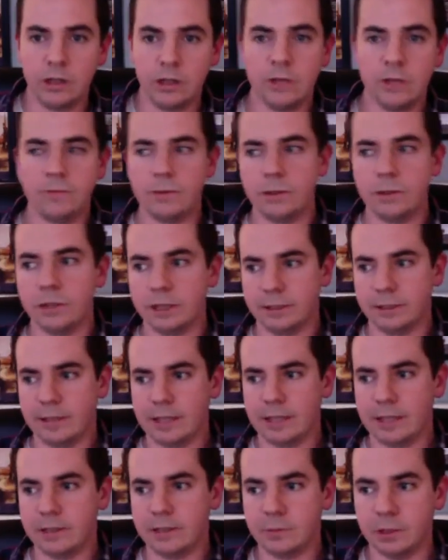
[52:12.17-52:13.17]
And I feel like
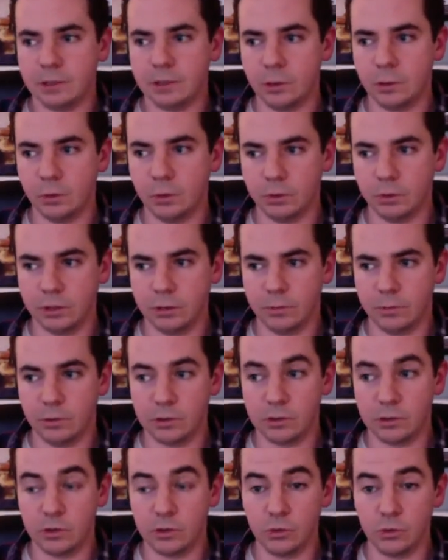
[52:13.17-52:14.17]
that's something that only the
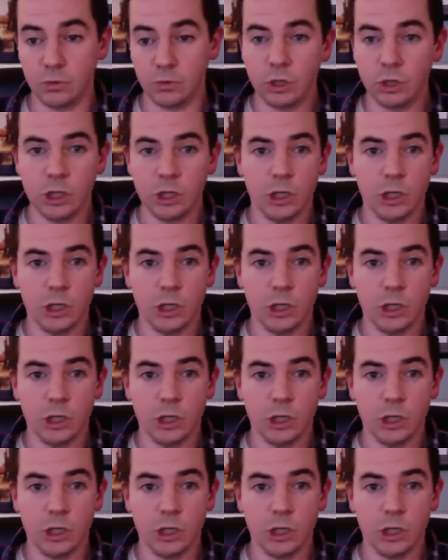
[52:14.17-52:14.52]
person who